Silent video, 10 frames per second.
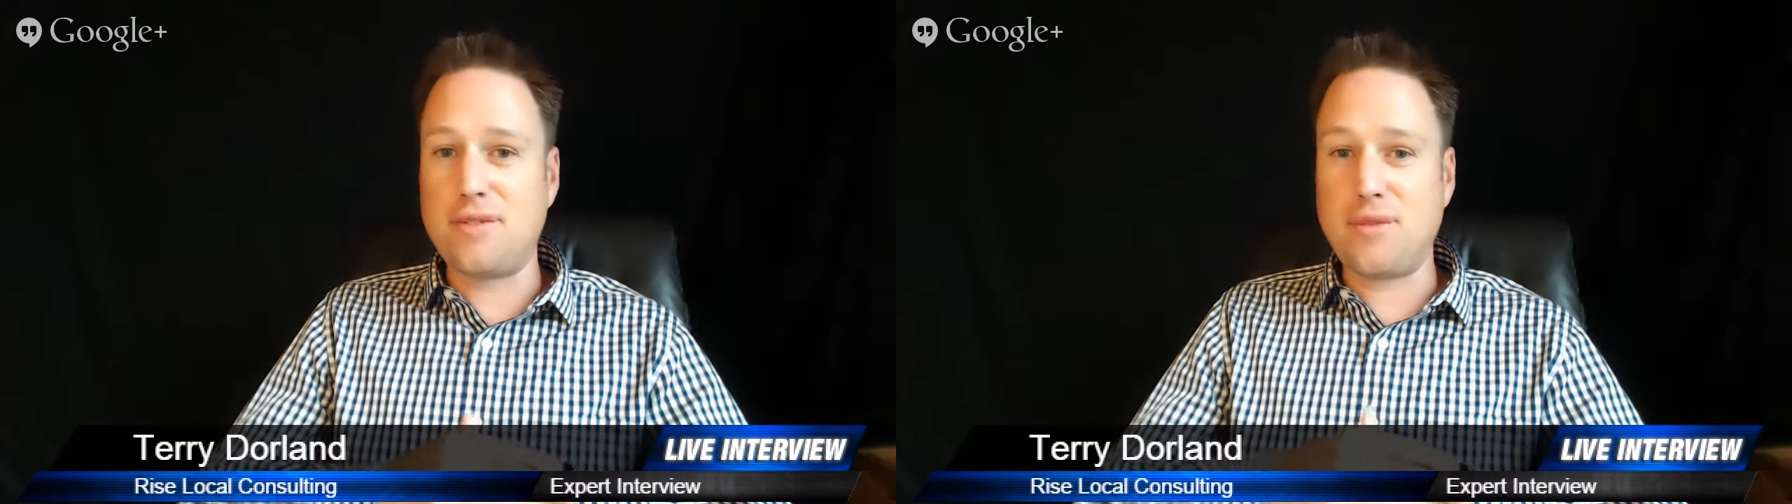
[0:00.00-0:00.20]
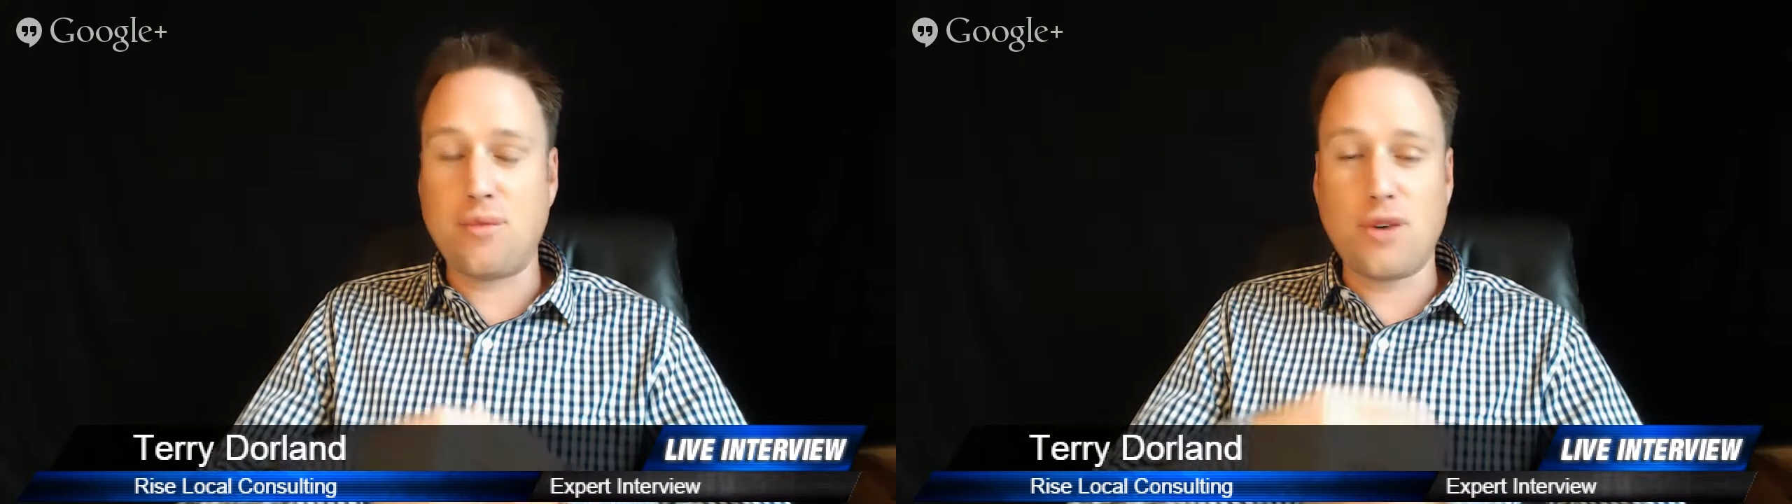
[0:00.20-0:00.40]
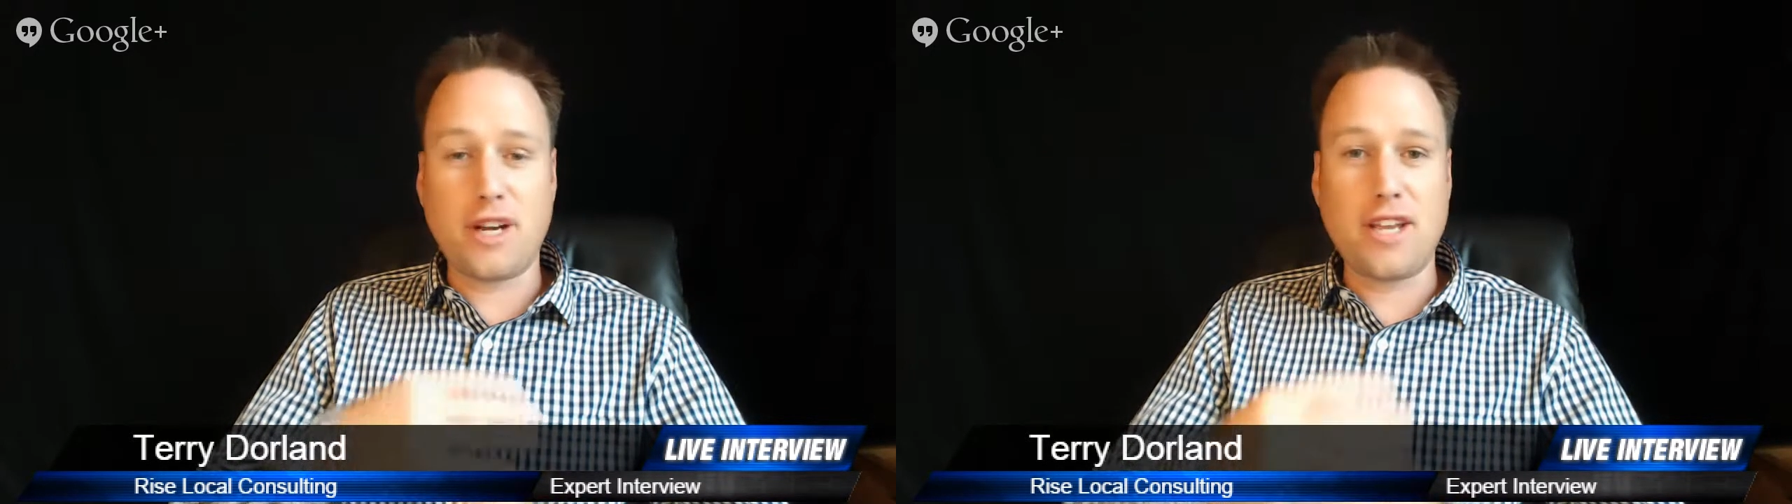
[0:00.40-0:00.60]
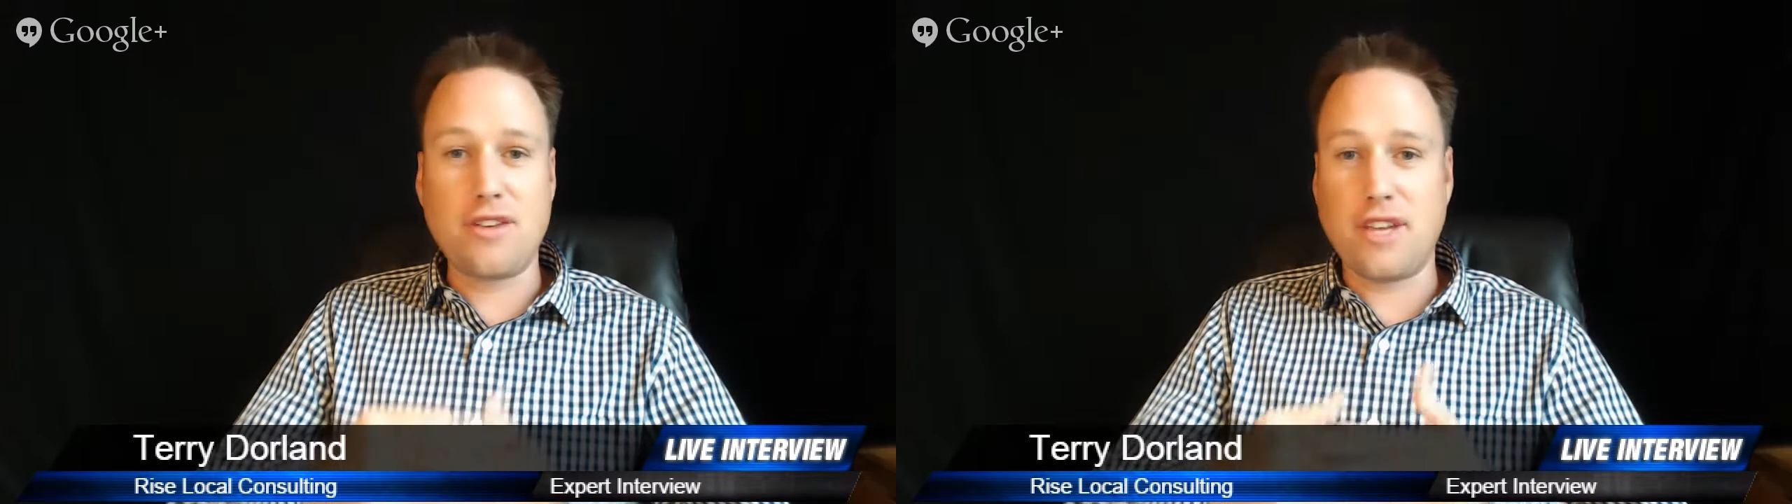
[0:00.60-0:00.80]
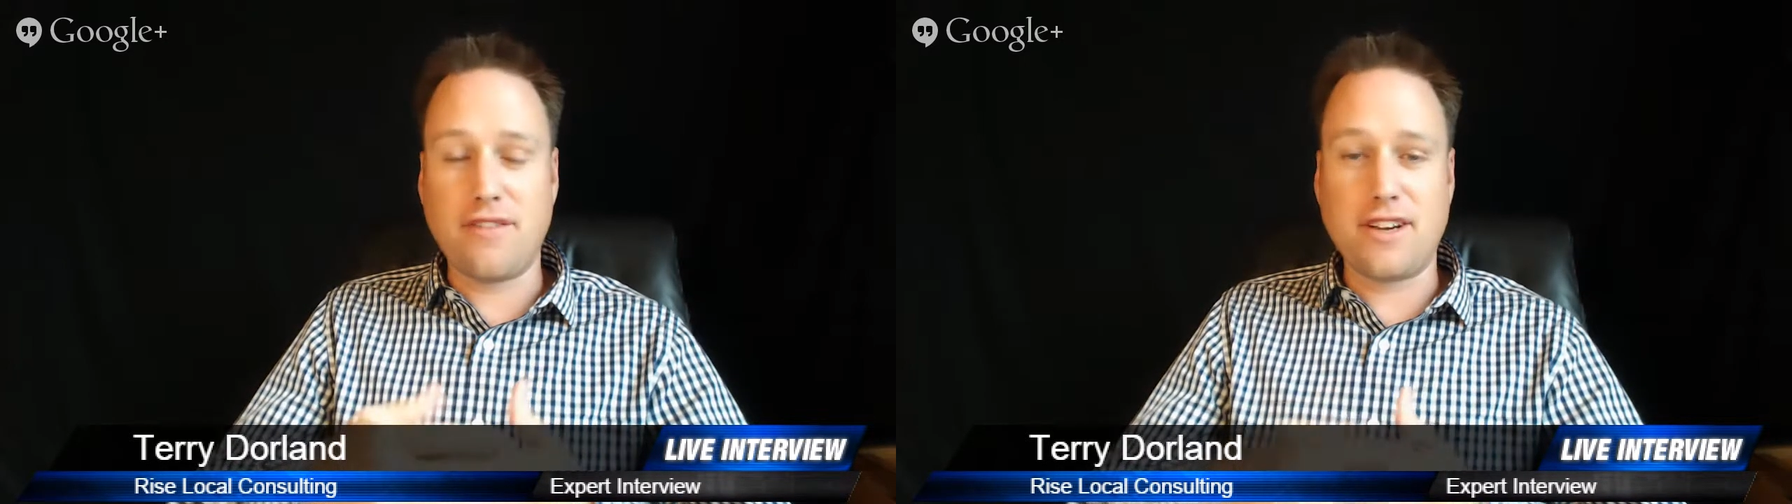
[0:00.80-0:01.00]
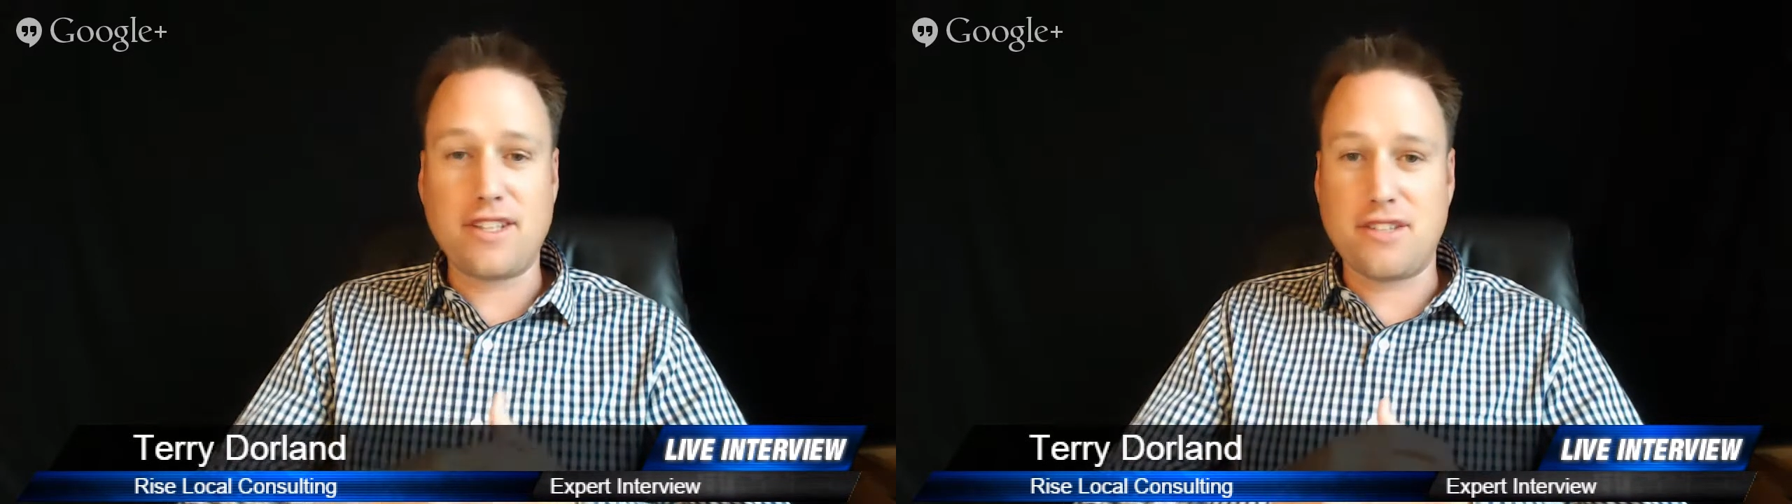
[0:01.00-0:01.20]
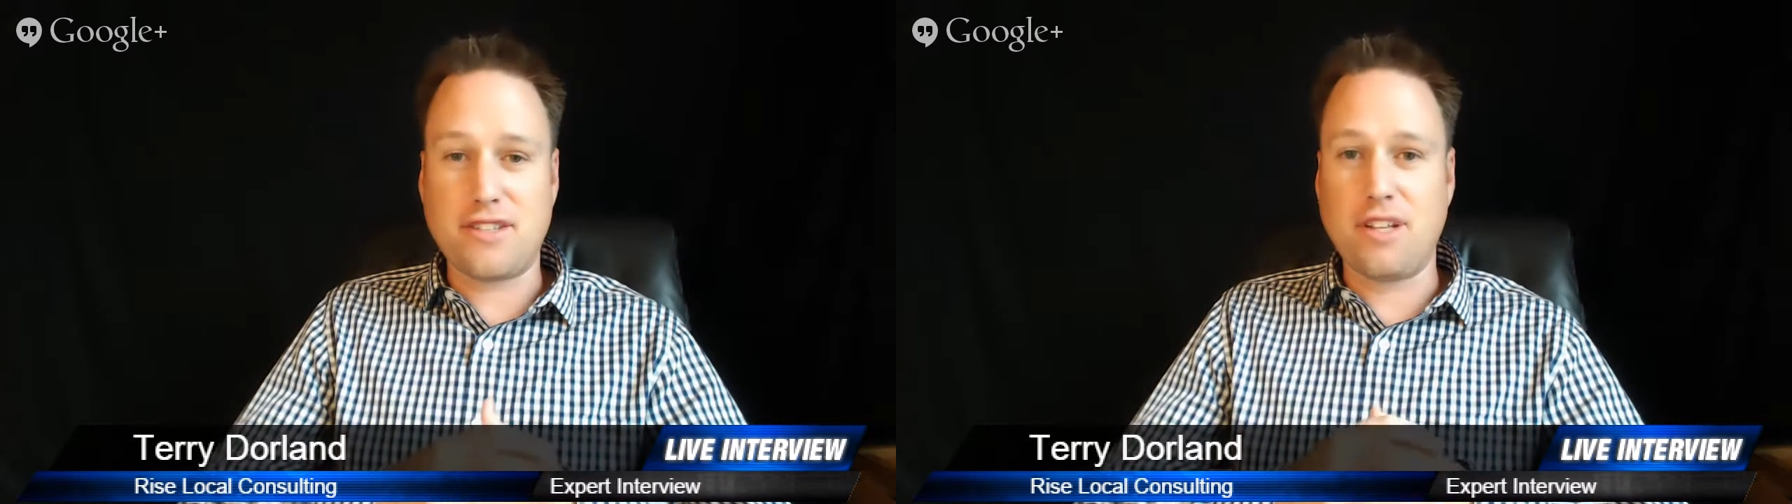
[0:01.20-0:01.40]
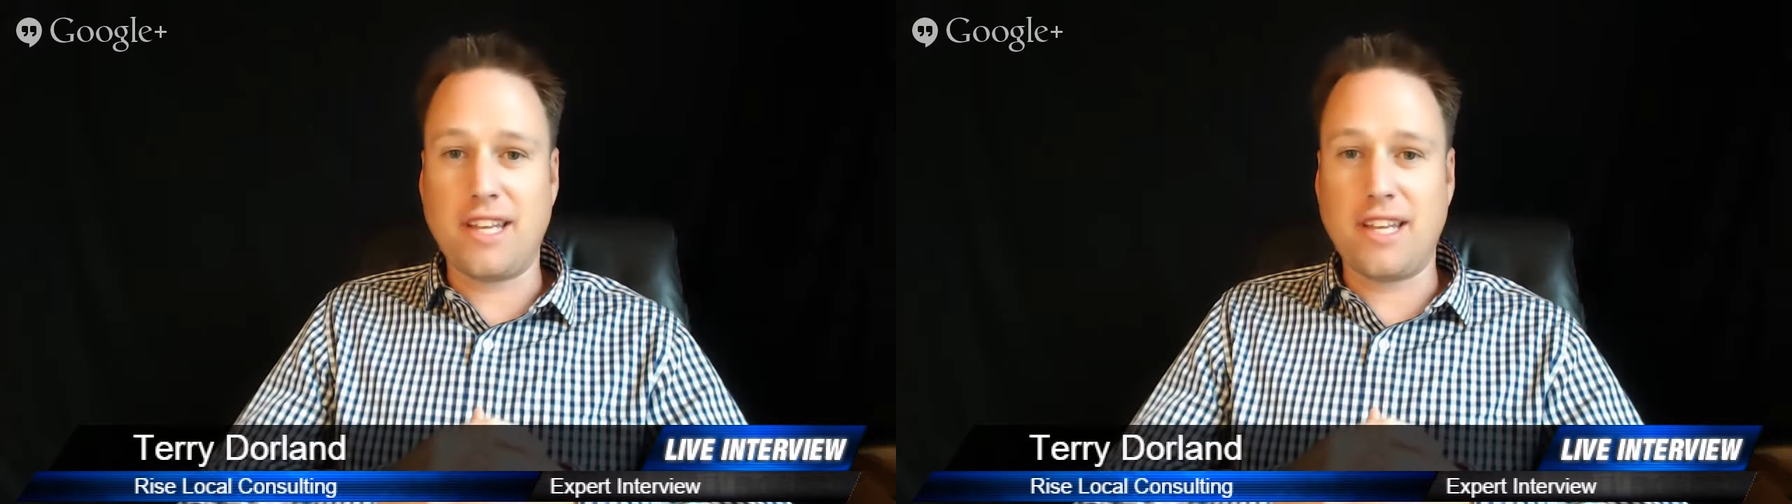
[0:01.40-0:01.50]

what can you give us to really